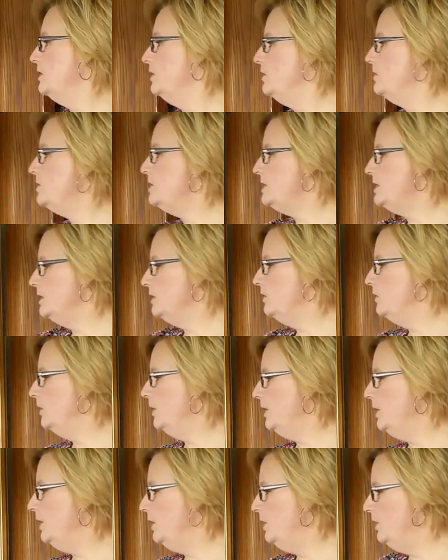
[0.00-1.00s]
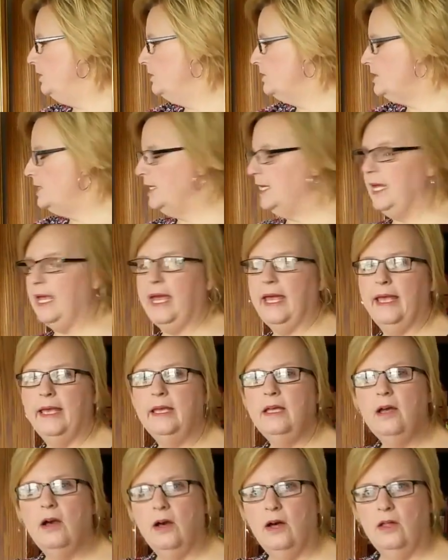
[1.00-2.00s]
you still would use the A
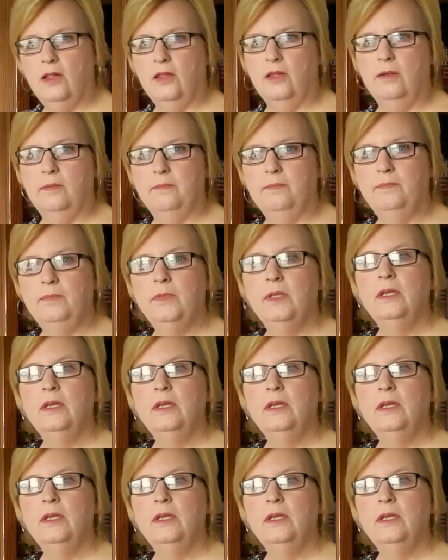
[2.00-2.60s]
column